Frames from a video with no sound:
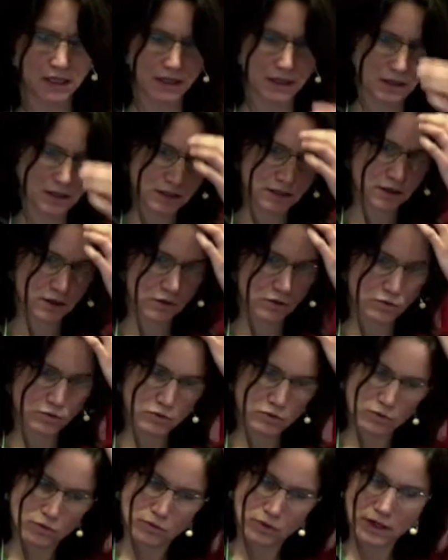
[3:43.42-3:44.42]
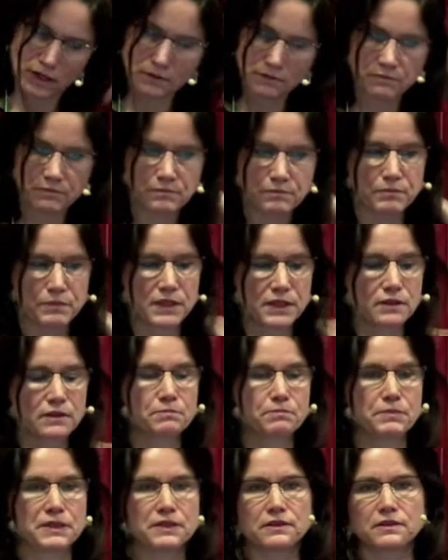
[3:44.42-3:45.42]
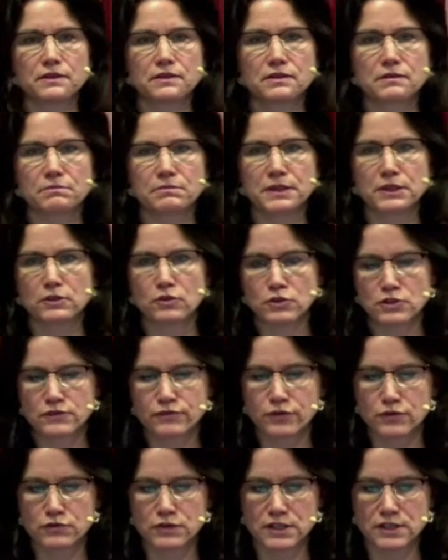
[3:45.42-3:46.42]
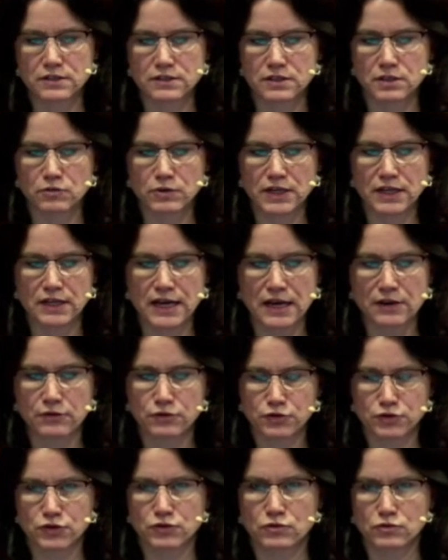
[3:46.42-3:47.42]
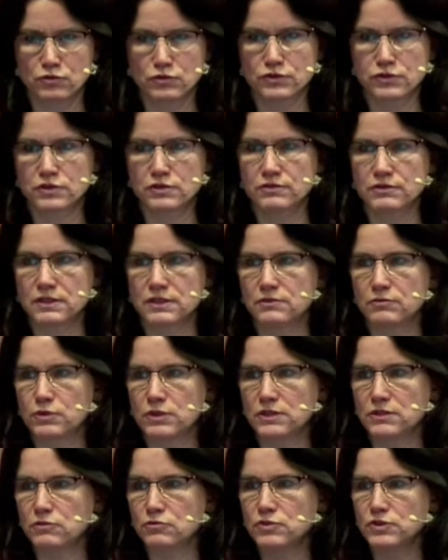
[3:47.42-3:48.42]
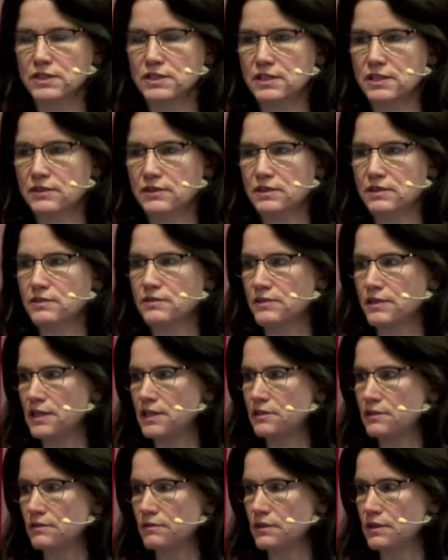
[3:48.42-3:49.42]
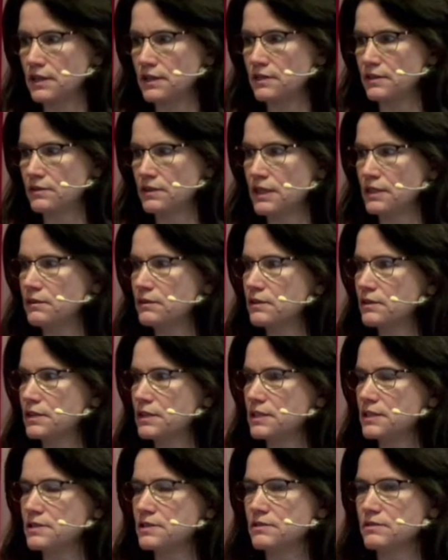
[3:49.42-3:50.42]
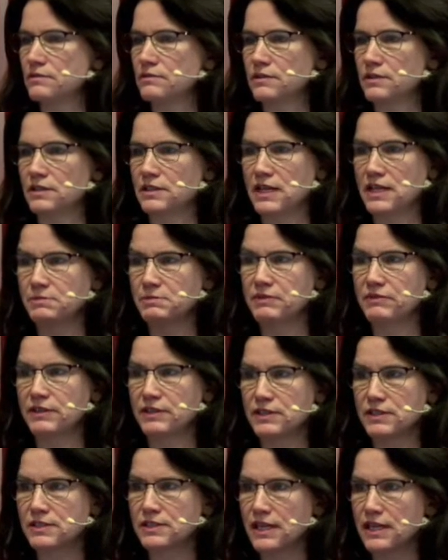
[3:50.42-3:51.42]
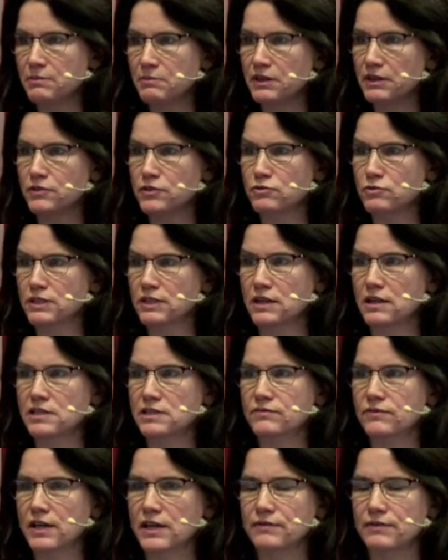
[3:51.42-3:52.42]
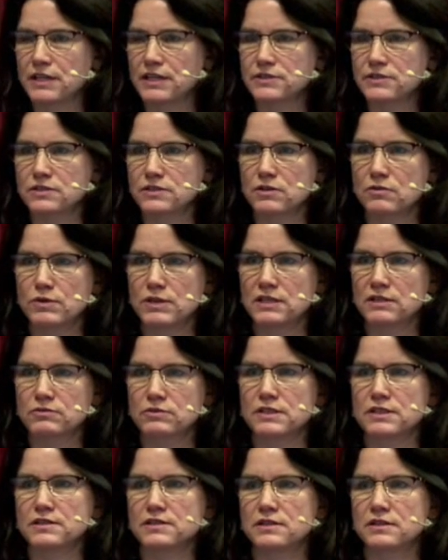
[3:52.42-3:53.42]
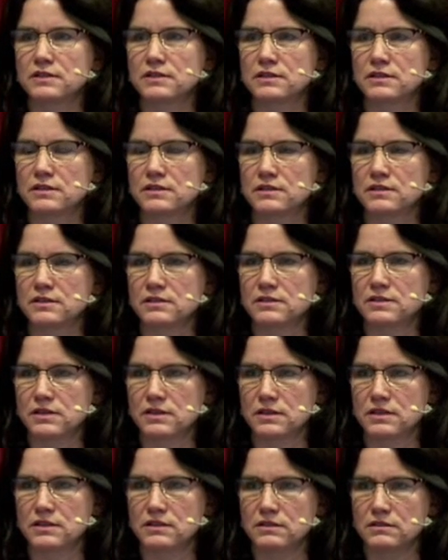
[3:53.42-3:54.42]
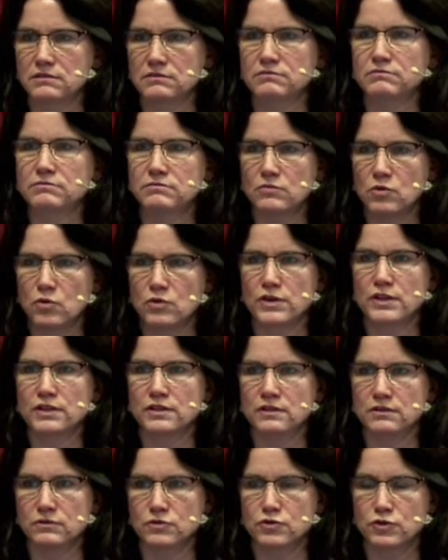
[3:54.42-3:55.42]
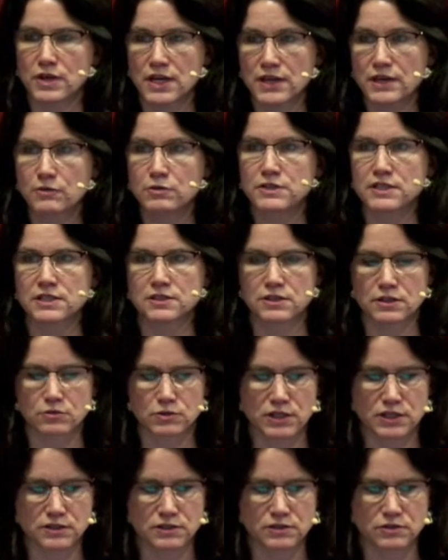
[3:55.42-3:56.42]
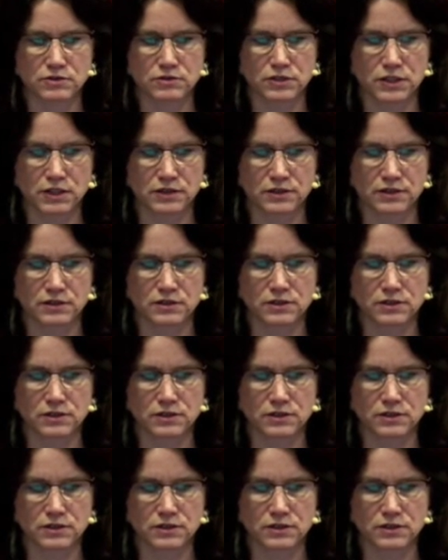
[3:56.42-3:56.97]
So, but not for the Estonian language schools. We don't see an increase. It has been very stable during the last 5 years. No increase in studying more together with Estonian children.